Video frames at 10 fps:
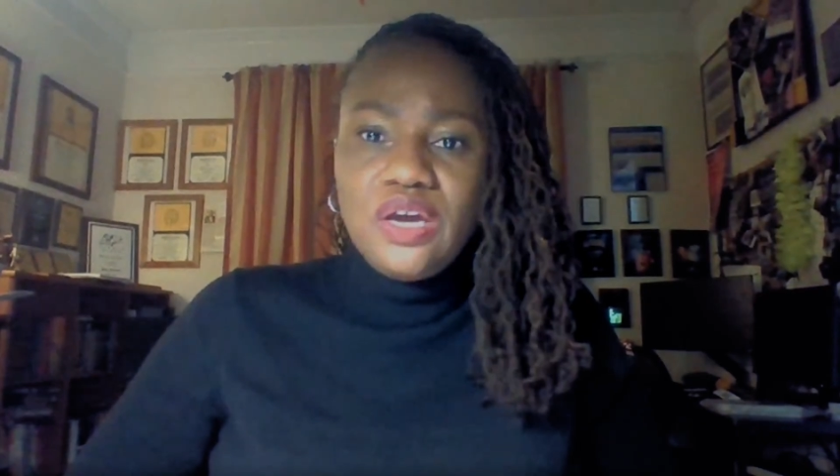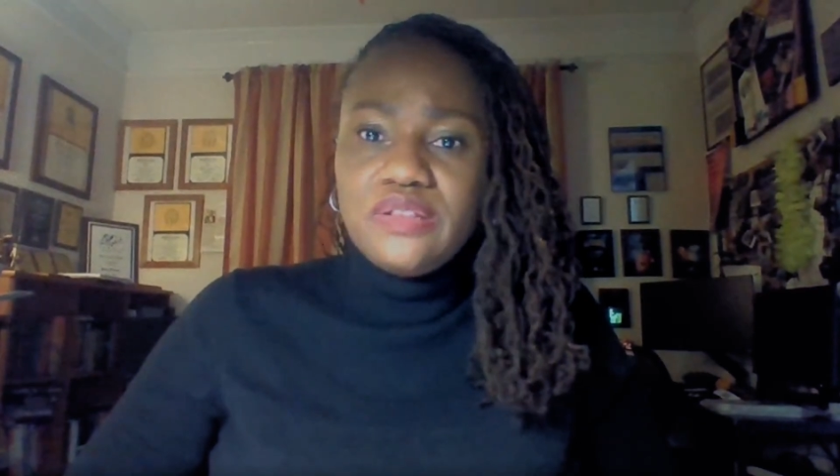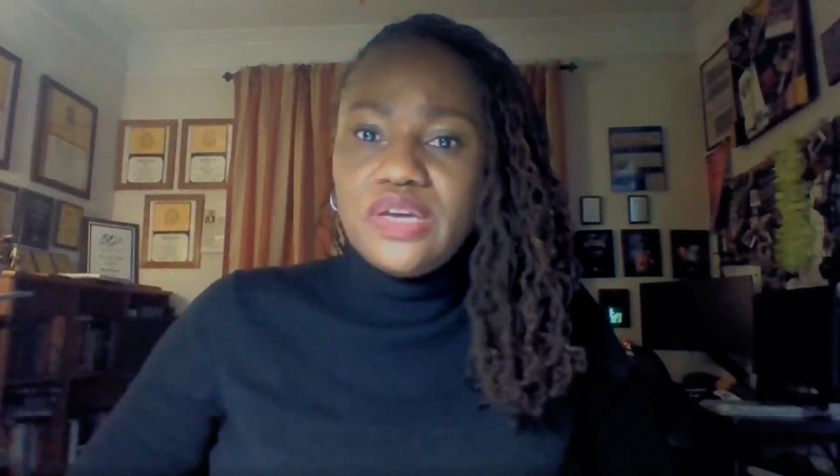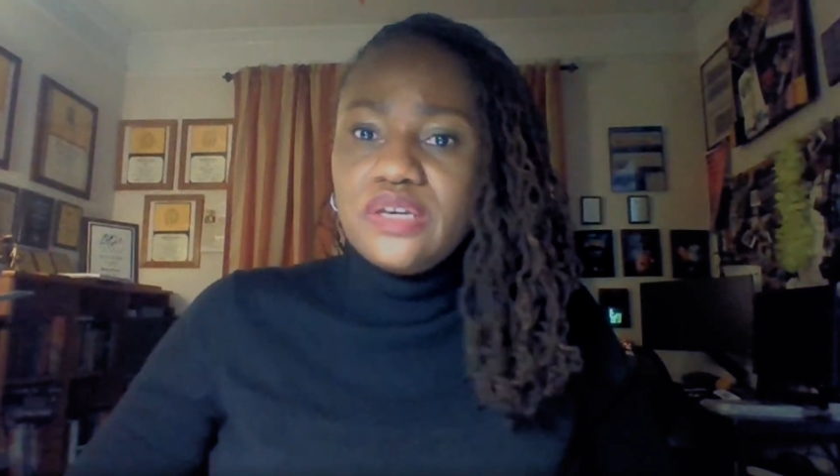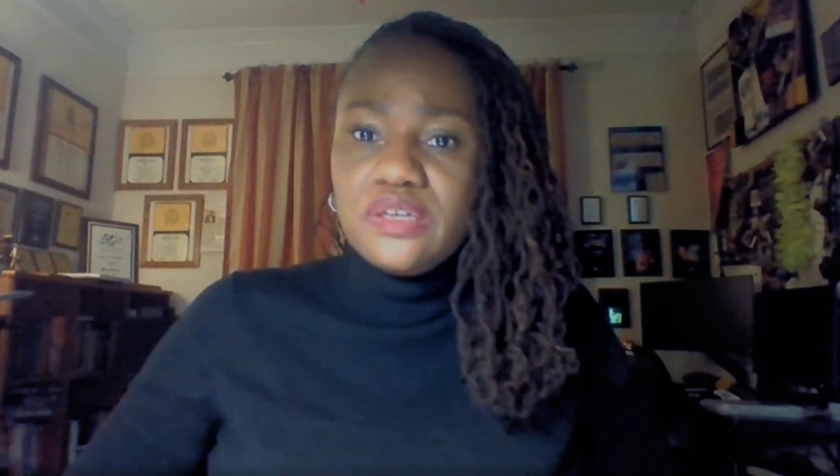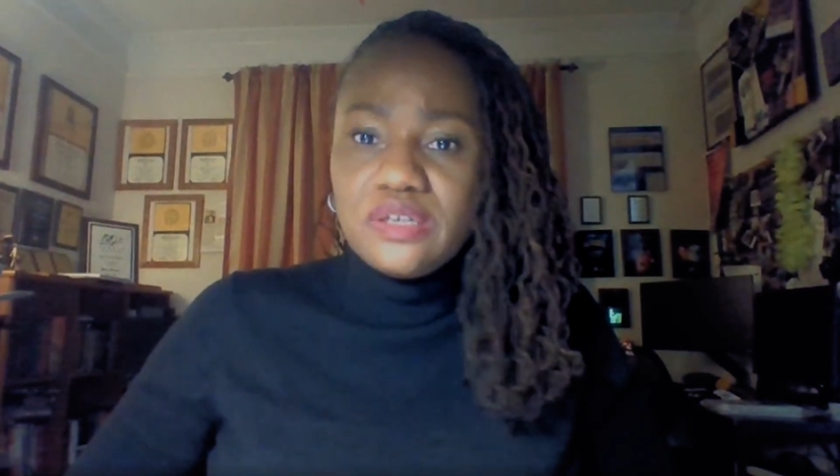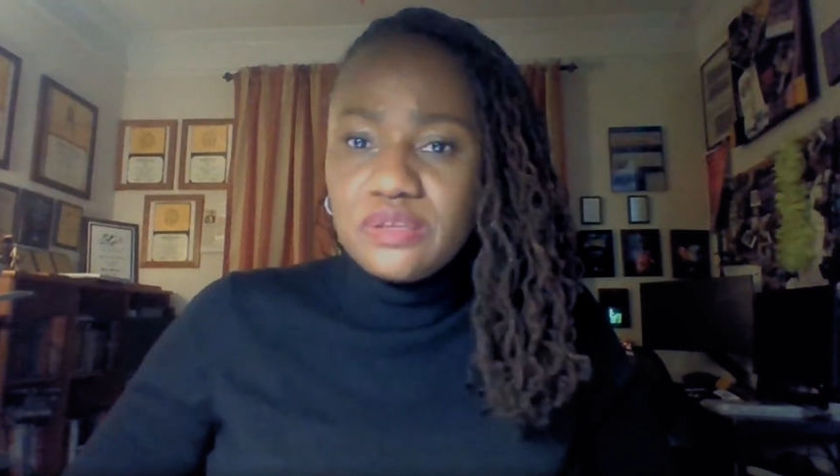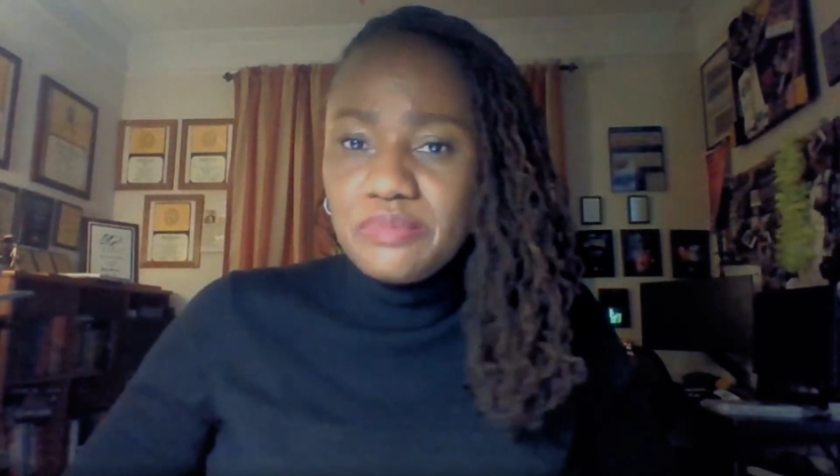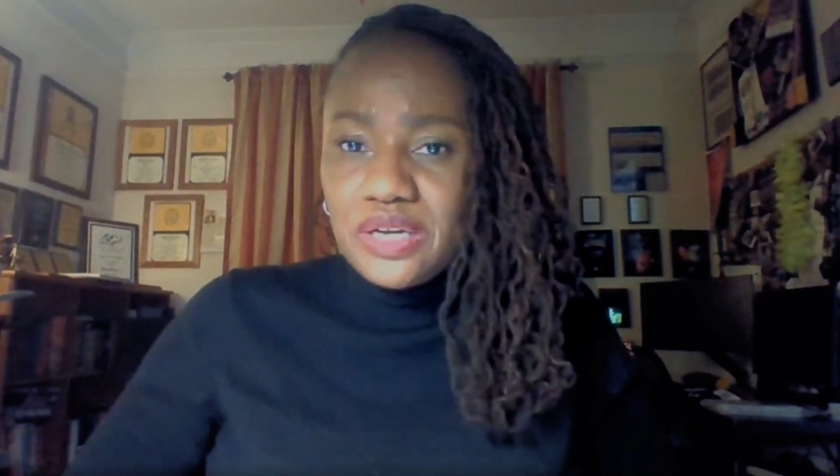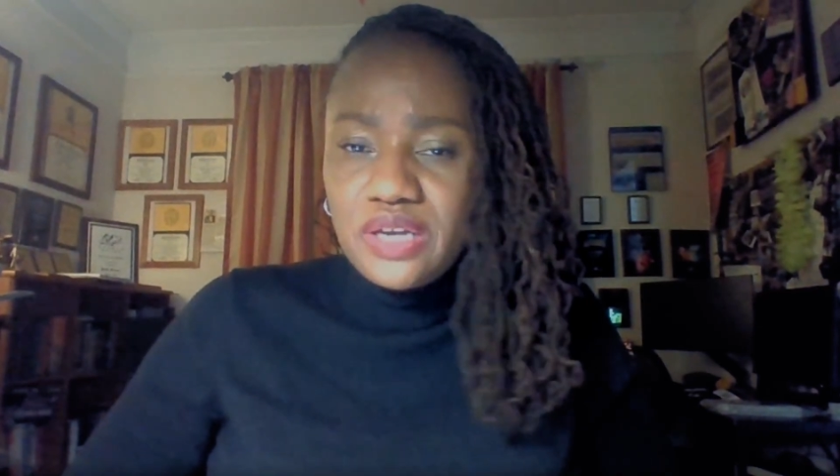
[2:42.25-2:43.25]
and they can get the
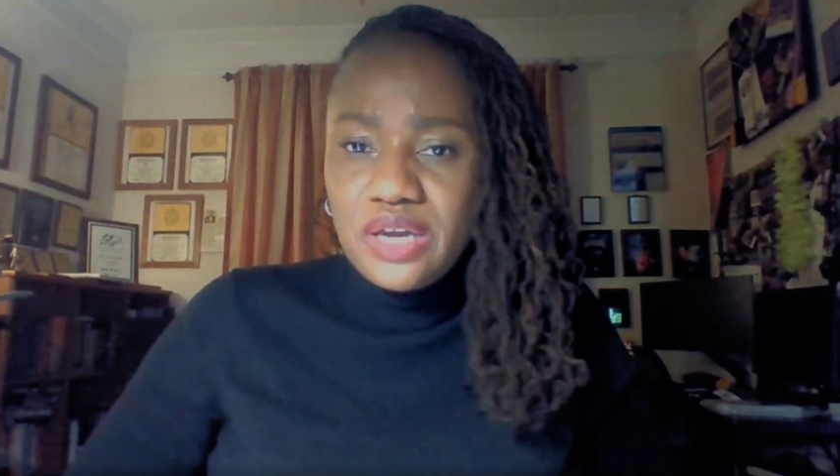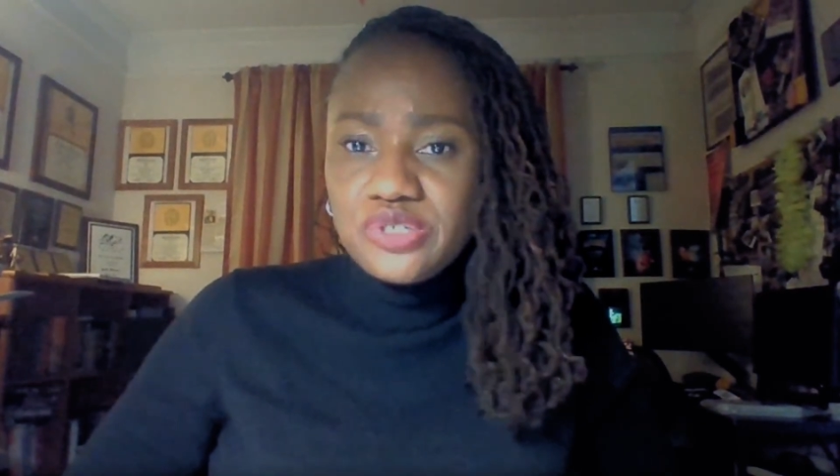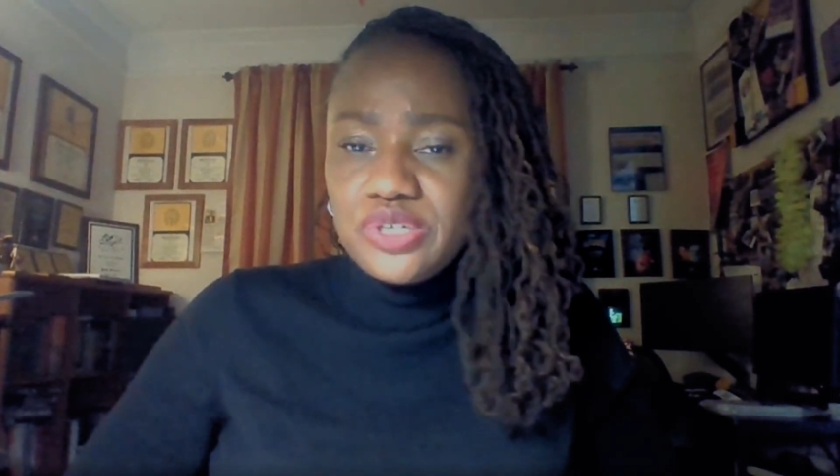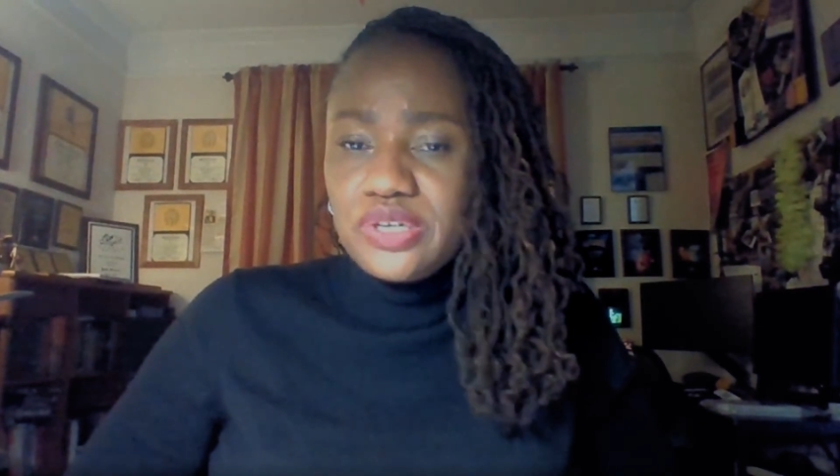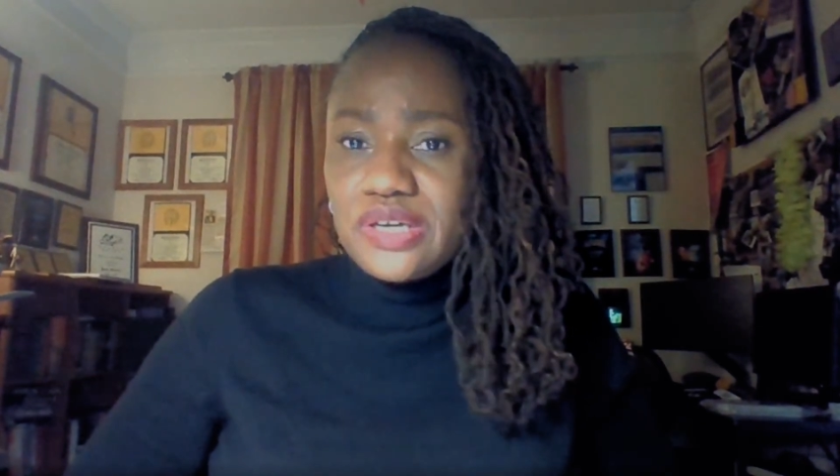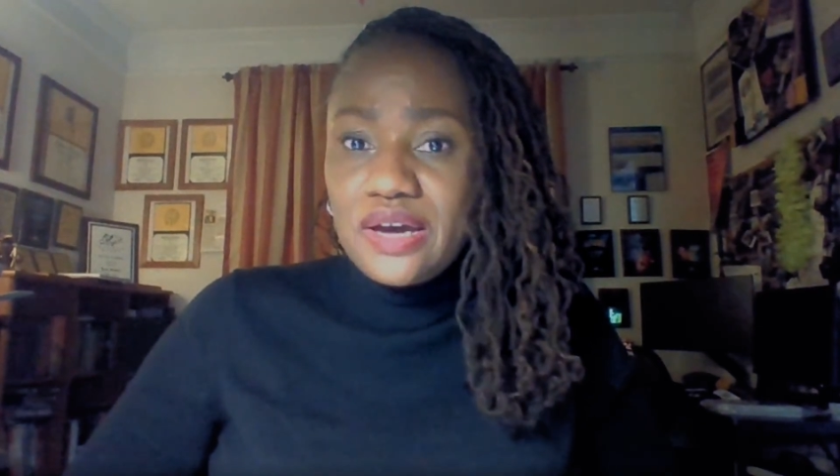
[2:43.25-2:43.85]
medication and